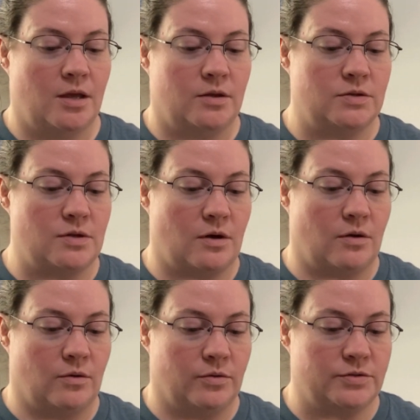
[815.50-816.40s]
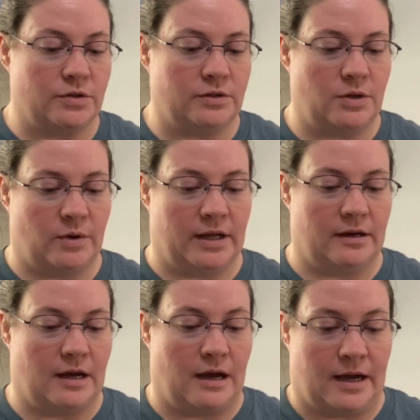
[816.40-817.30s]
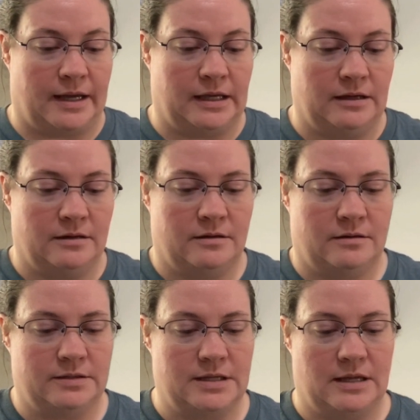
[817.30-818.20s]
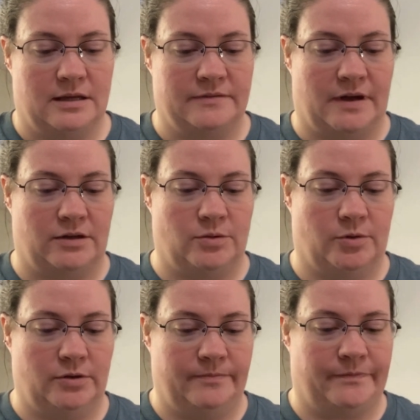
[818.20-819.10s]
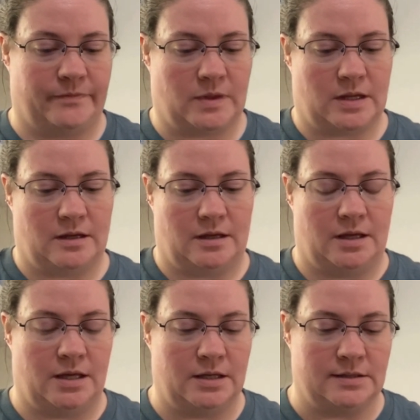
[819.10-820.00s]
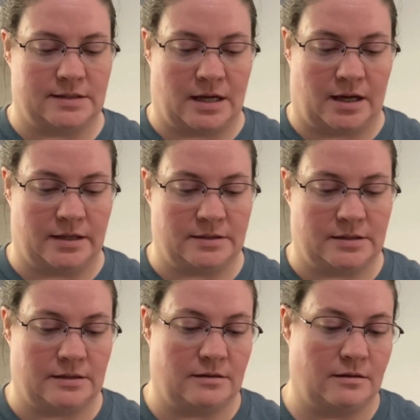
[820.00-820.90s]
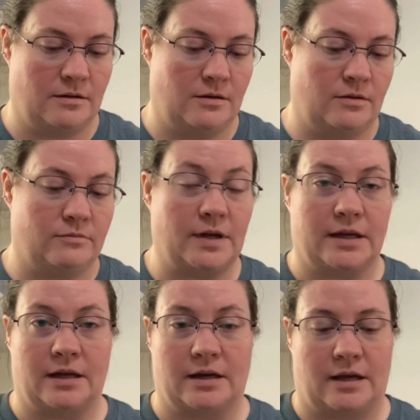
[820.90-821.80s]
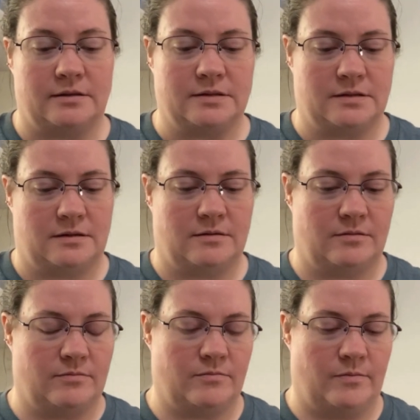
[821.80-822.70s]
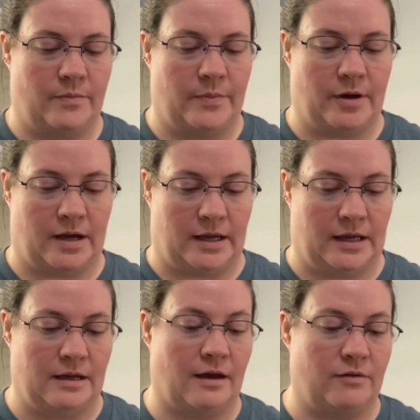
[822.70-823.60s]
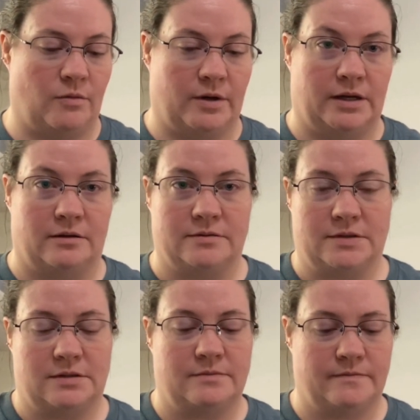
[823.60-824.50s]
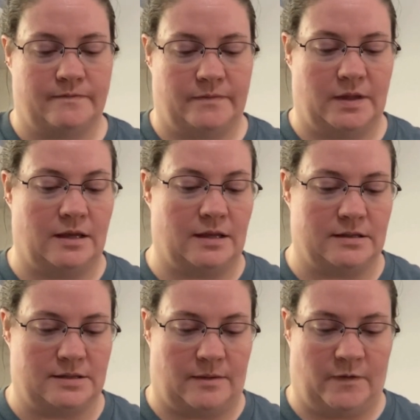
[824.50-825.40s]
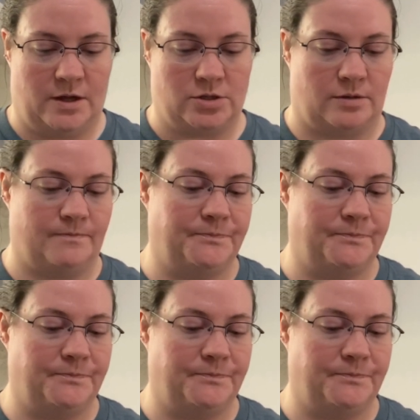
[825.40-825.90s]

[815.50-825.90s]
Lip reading: So certainly what I see as valuable is not recognized by everyone else in that same fashion.